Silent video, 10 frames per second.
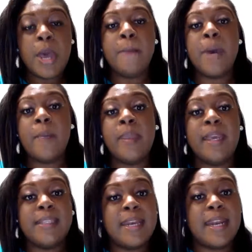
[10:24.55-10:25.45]
But because
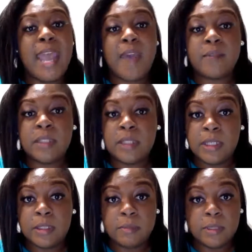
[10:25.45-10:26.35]
they didn't have
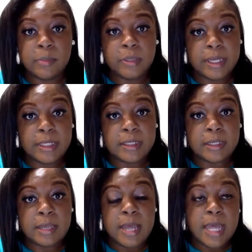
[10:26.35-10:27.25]
systems in place,